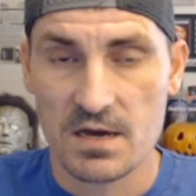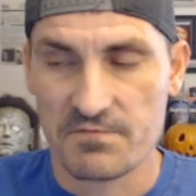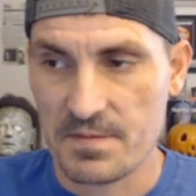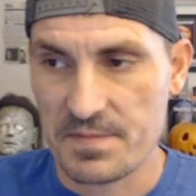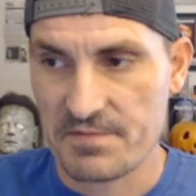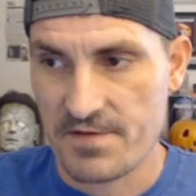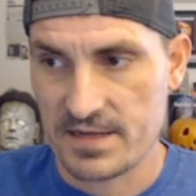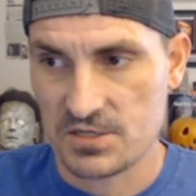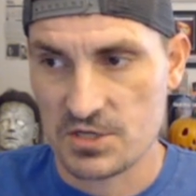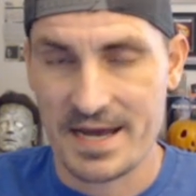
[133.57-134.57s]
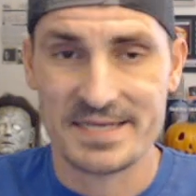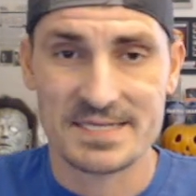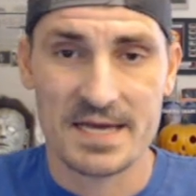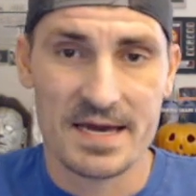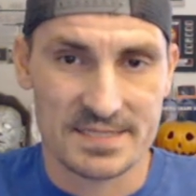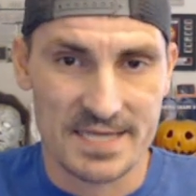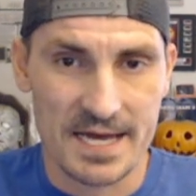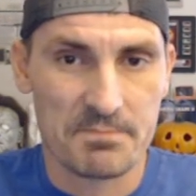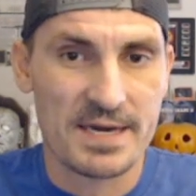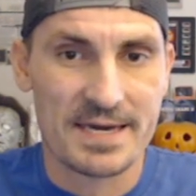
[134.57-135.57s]
from the franchise. It's
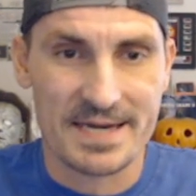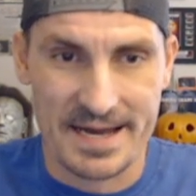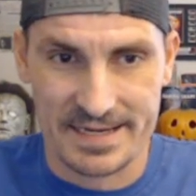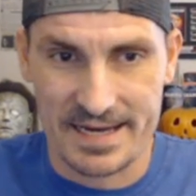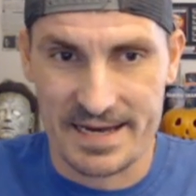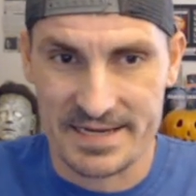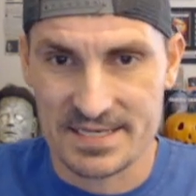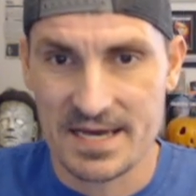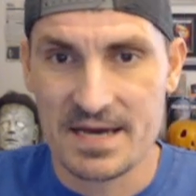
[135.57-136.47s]
on Peacock, guys.